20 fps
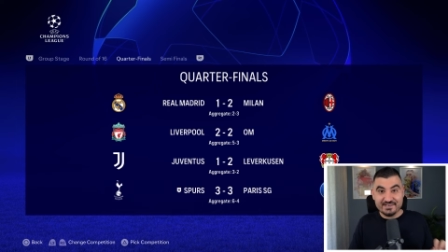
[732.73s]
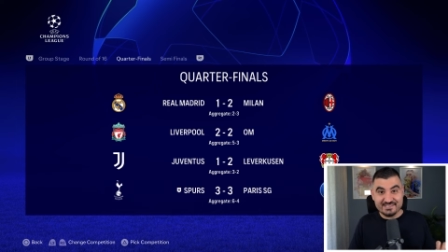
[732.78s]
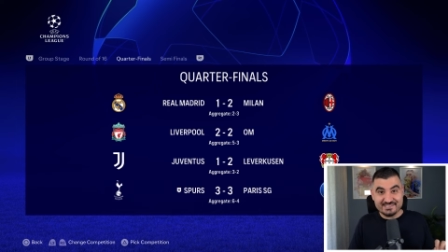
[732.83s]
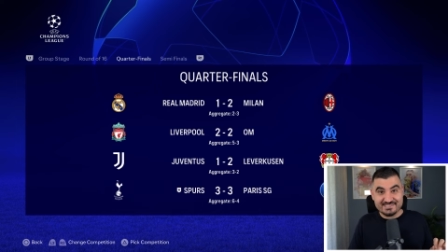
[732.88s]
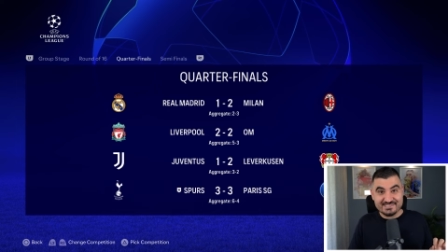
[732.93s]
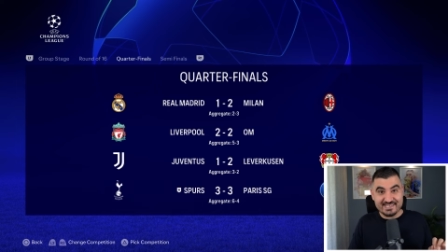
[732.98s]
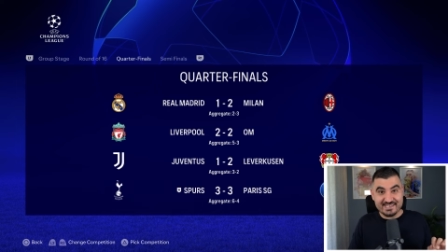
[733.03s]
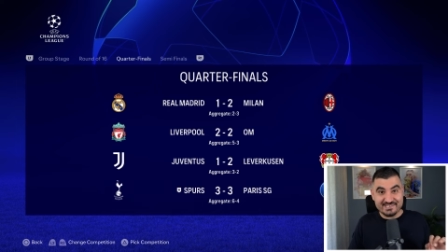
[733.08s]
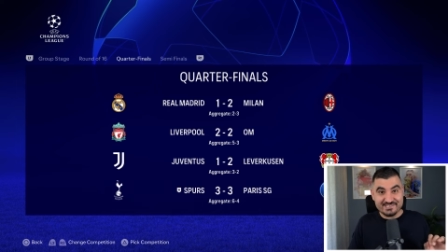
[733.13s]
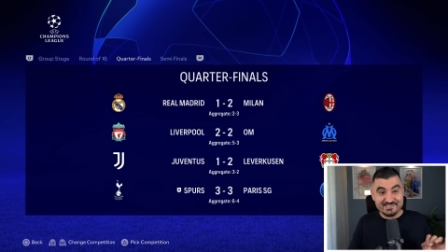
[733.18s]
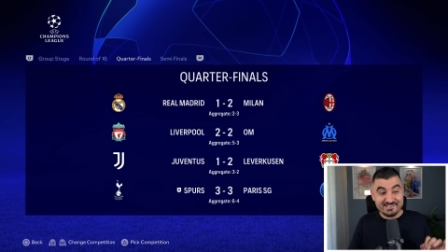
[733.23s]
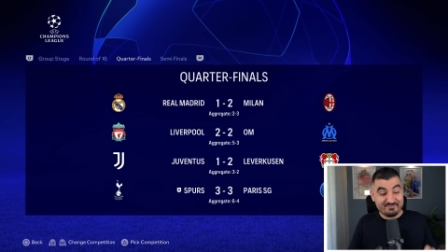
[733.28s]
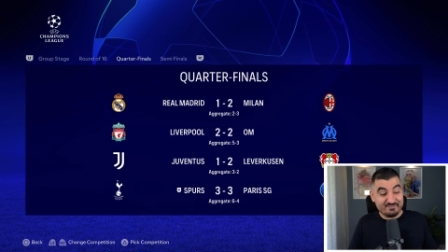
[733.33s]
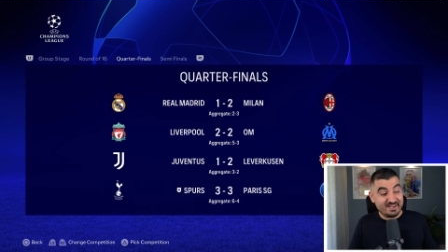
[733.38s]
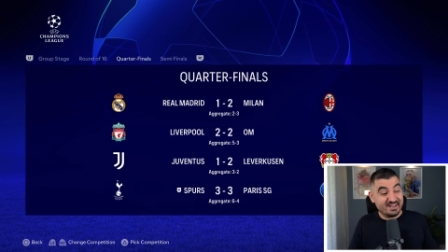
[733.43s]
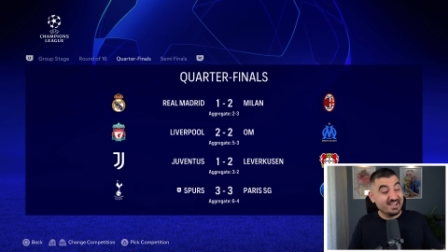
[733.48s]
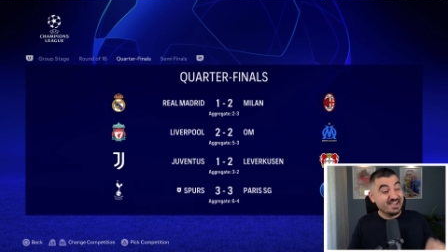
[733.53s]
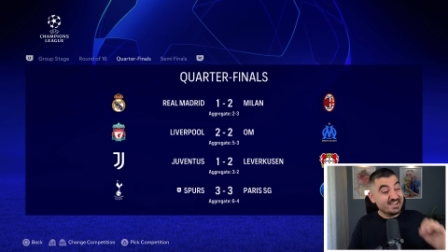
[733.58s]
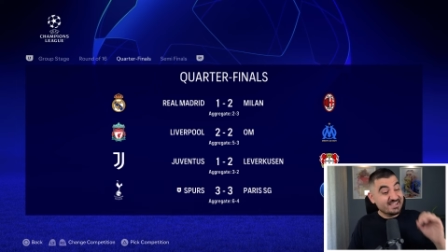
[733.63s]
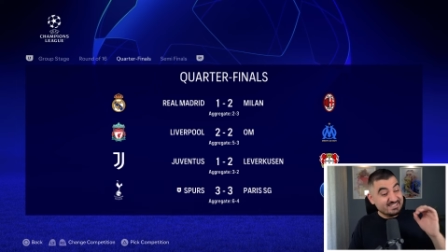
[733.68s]
Paris
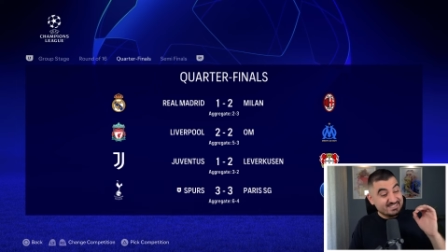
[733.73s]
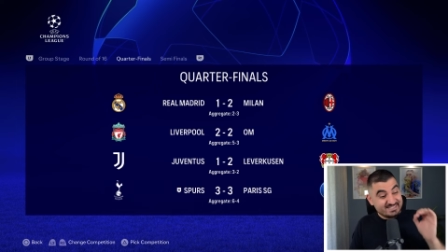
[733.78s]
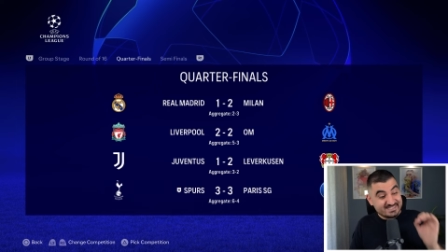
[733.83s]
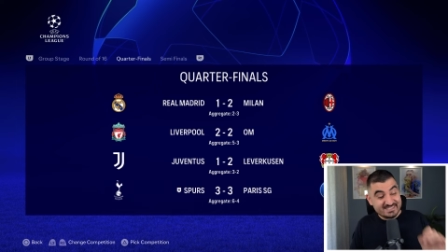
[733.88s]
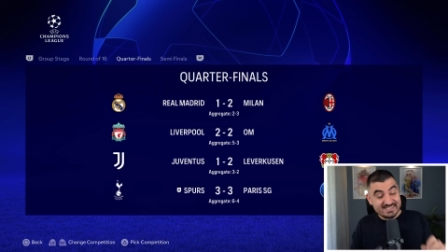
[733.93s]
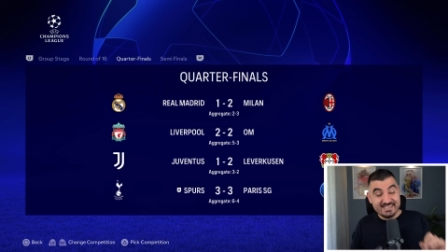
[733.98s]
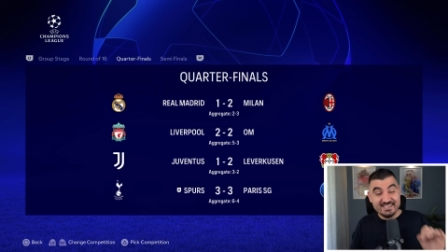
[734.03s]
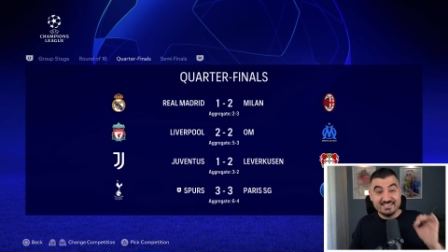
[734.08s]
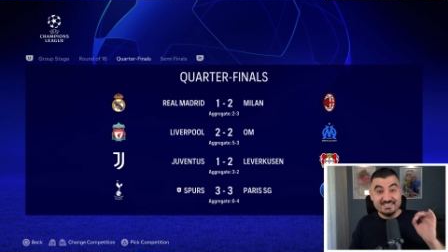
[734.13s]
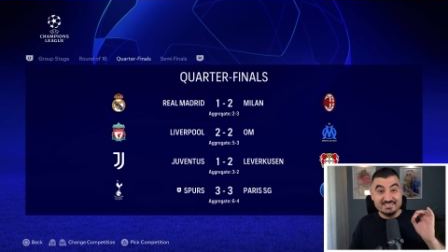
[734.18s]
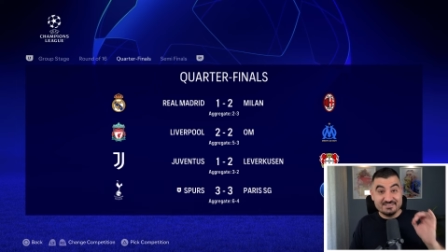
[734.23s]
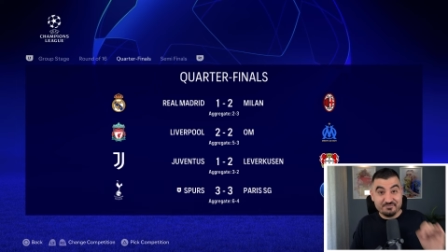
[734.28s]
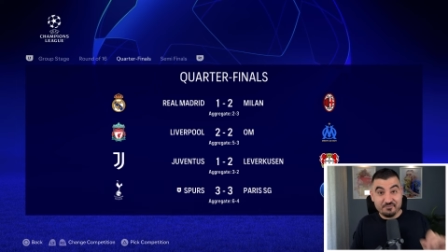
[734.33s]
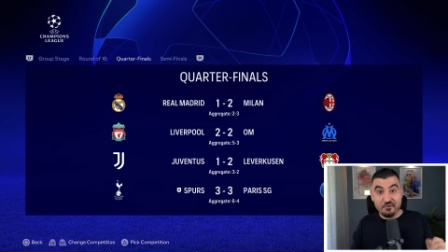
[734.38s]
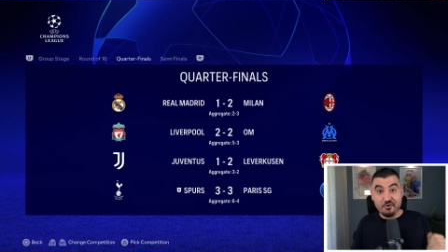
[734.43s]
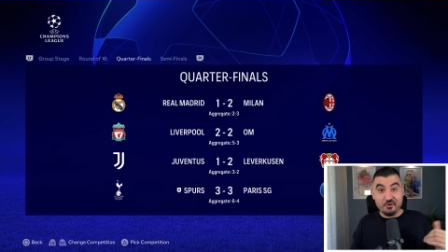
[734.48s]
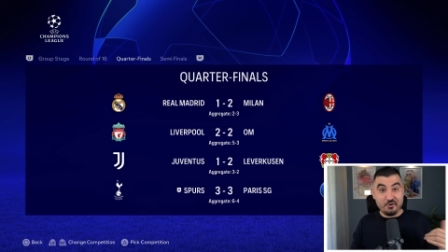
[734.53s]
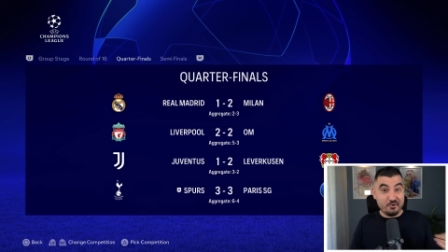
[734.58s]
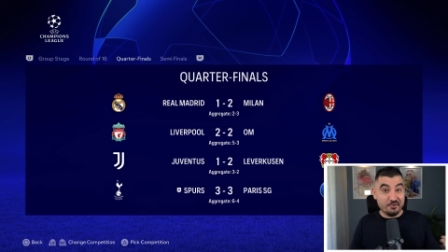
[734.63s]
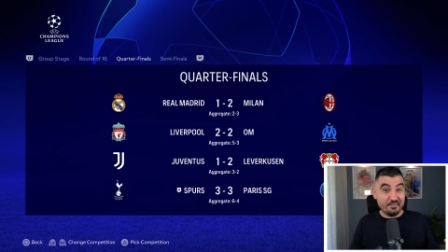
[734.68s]
Saint-Germain
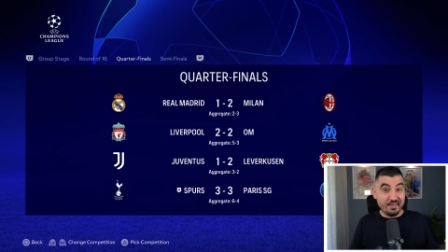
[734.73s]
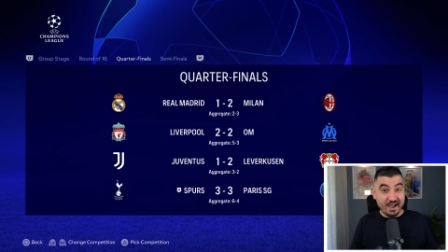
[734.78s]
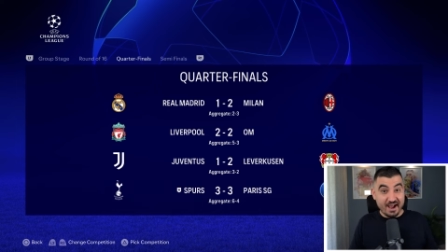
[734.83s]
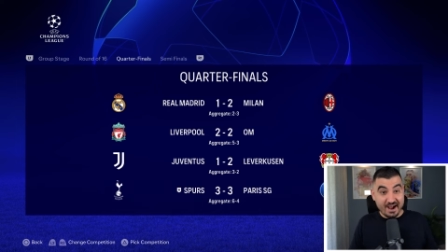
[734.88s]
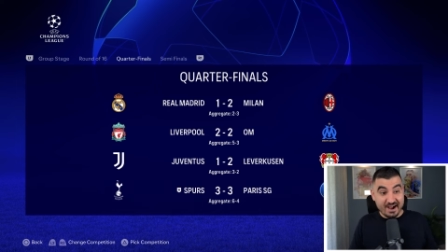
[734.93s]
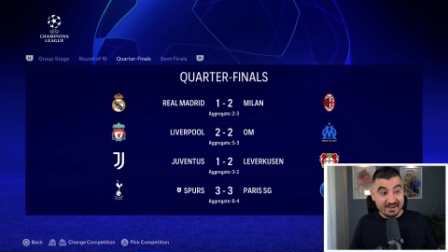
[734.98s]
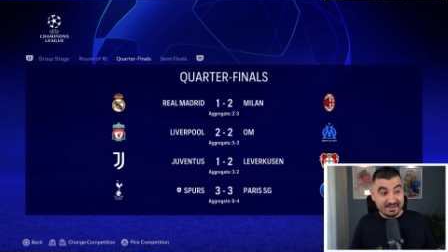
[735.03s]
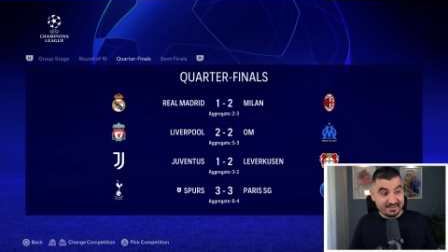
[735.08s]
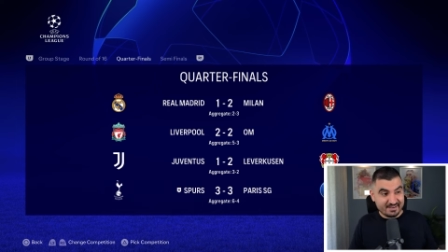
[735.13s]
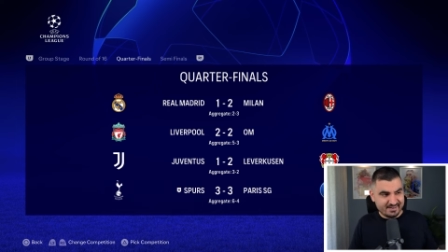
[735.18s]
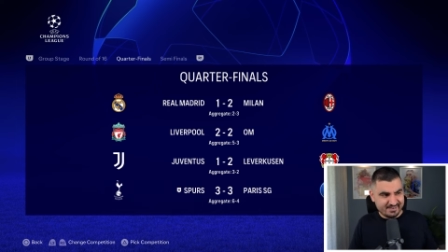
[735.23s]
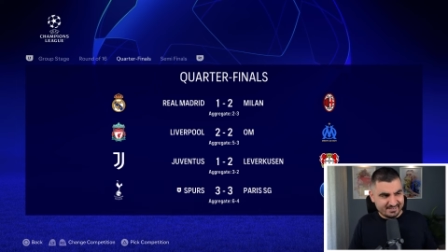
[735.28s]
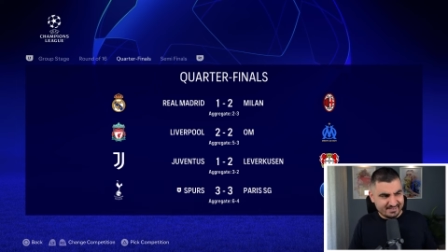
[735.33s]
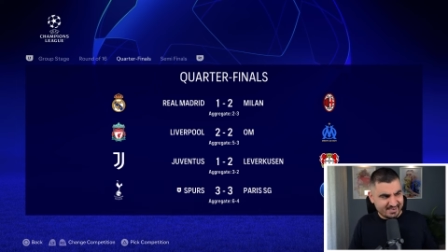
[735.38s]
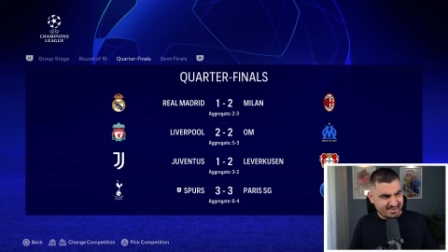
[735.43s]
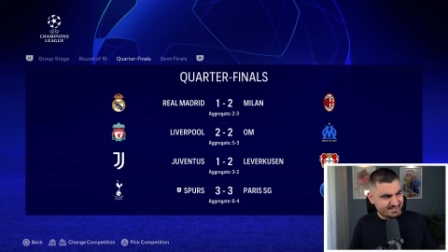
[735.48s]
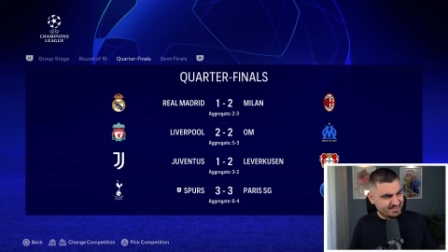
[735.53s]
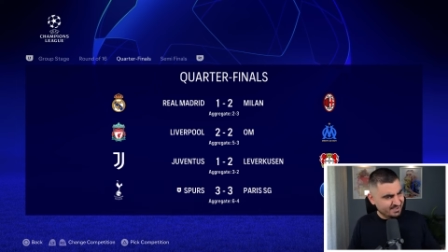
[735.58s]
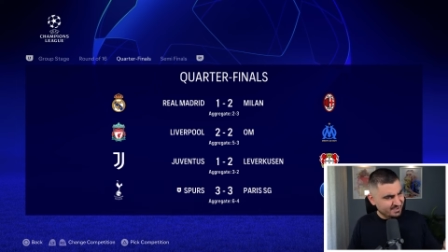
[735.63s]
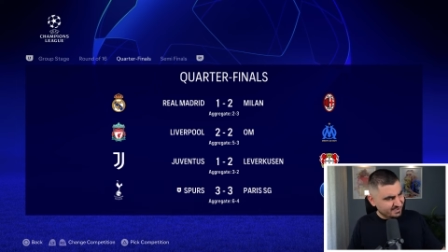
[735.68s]
6-4 on
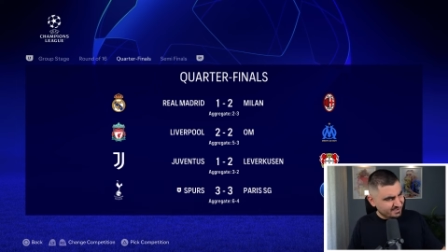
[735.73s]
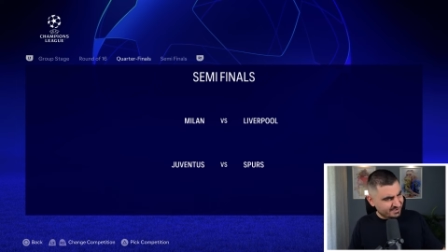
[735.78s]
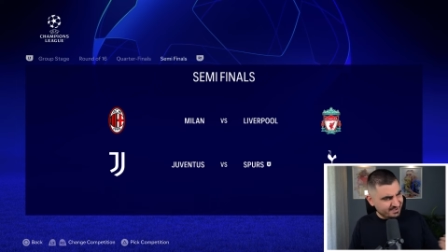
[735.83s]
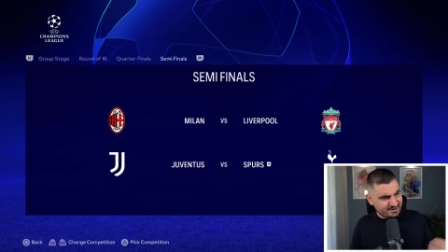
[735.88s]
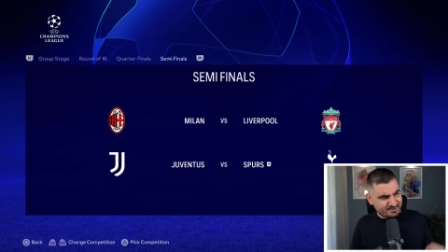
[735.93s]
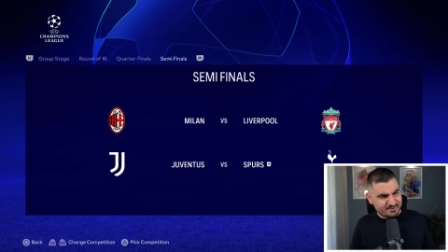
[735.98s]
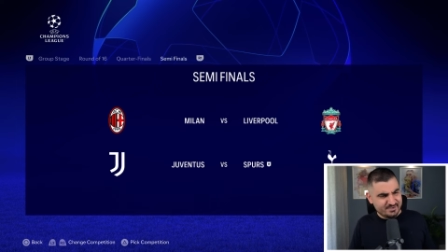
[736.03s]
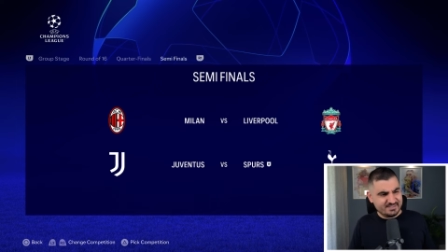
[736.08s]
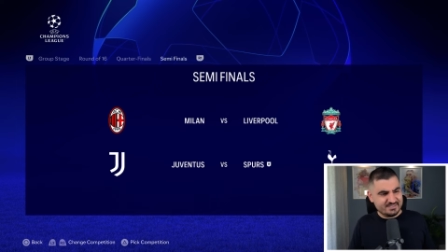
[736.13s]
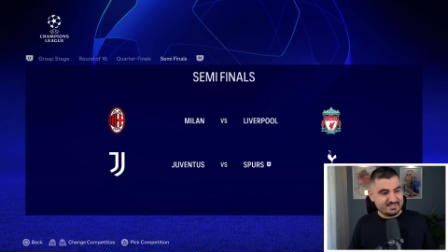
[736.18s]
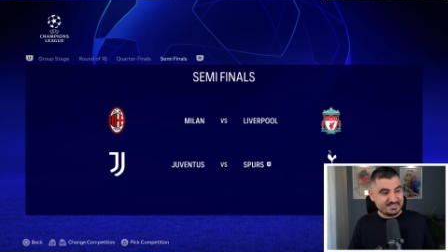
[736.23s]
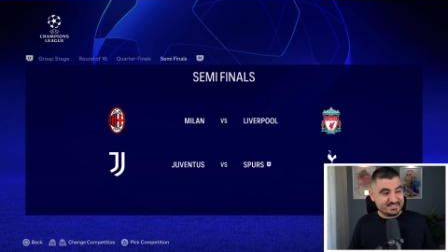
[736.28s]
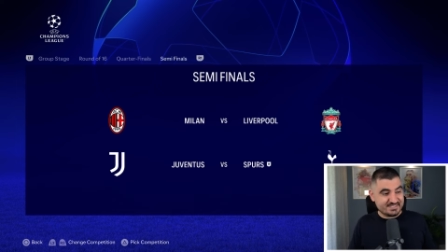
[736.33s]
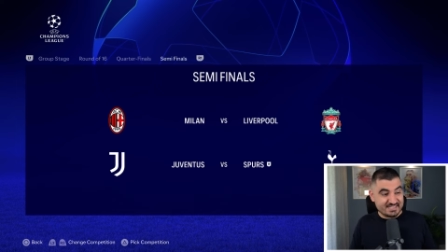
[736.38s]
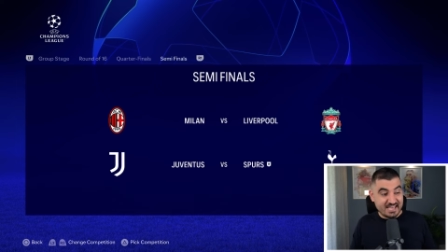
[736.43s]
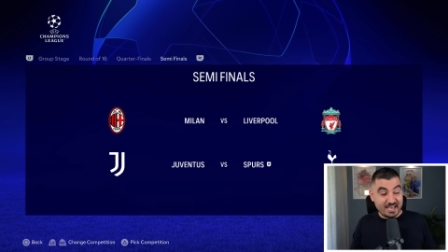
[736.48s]
aggregate and now in the